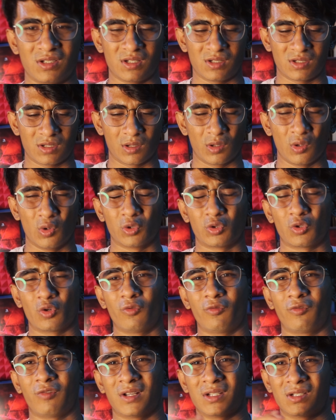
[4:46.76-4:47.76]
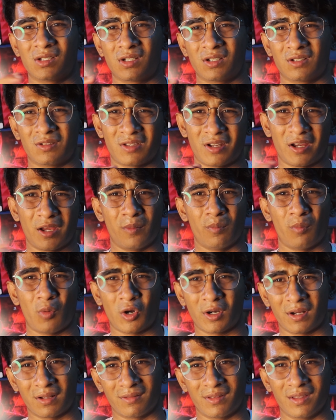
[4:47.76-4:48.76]
just go through first three
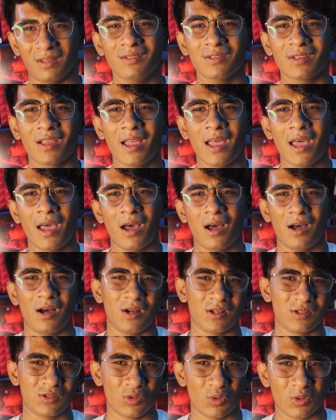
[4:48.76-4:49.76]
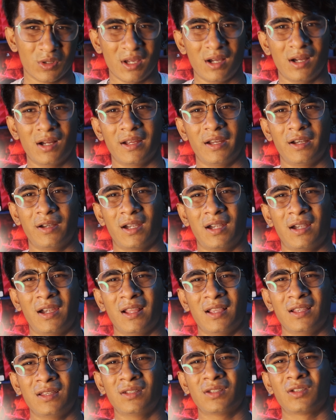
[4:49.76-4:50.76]
important things. So yeah, it
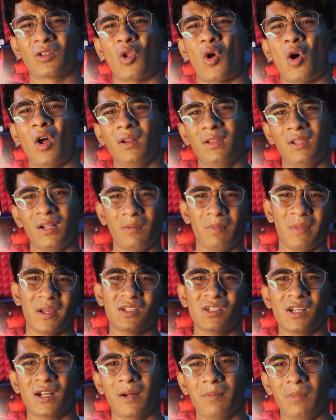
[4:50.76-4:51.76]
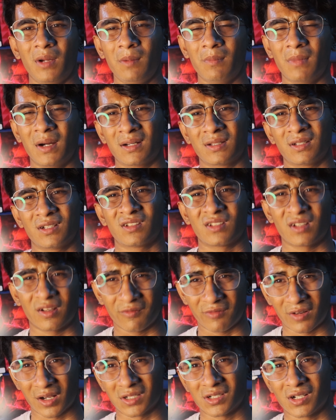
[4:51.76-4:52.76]
is not that major update, but it's
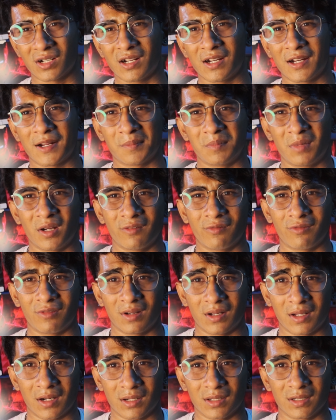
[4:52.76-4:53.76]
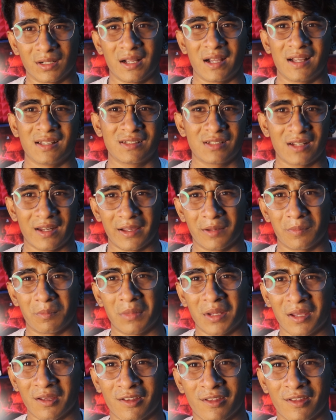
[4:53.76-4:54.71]
a functional update for guys like me.